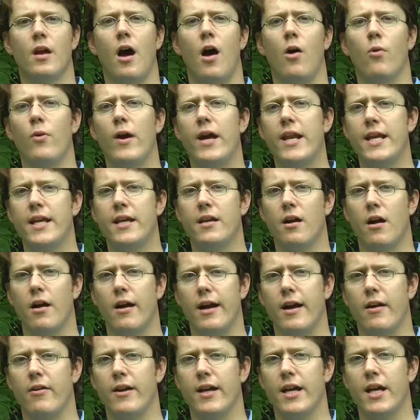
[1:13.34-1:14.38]
Already in
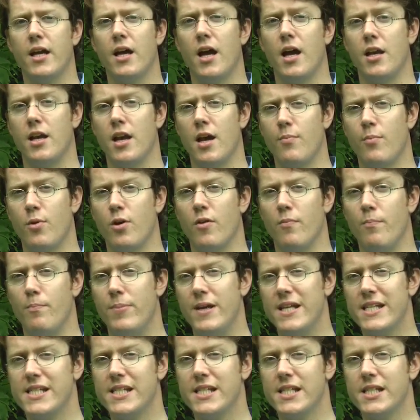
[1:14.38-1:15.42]
our area, a number
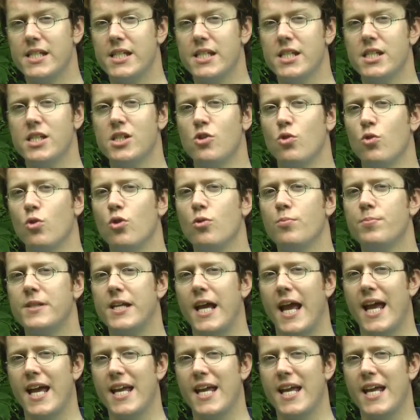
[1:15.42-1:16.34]
of businesses, groups,